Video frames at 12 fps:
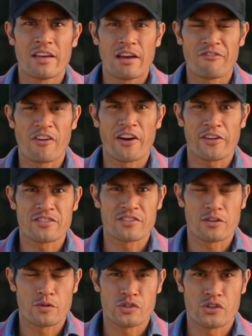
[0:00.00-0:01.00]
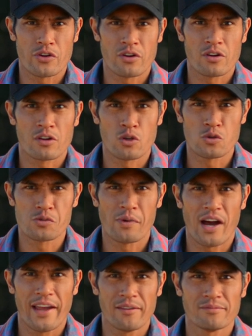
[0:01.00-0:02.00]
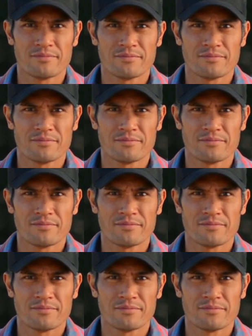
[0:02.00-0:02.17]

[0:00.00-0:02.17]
a fire extinguisher close by.